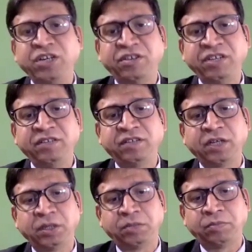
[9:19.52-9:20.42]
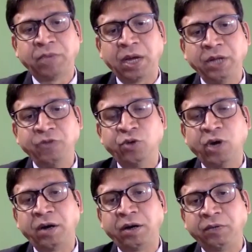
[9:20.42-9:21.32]
countries uh, you
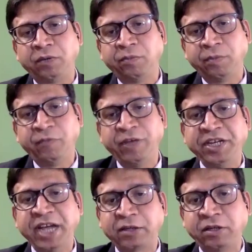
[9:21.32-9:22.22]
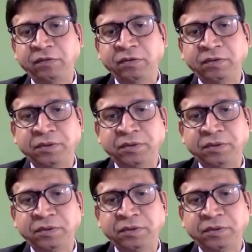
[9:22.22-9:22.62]
are uh, very active?